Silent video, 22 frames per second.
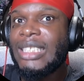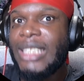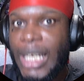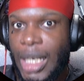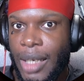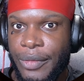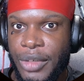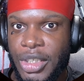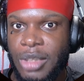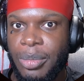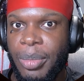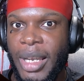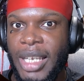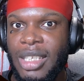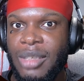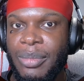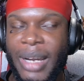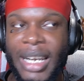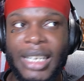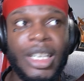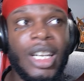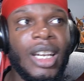Death of a
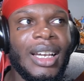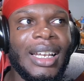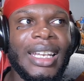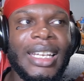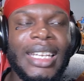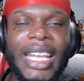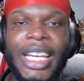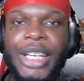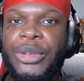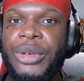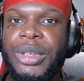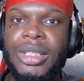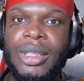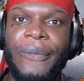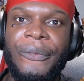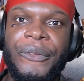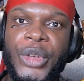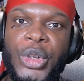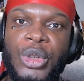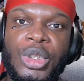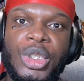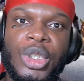Spaceman later in the
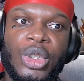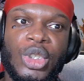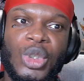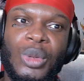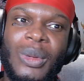future.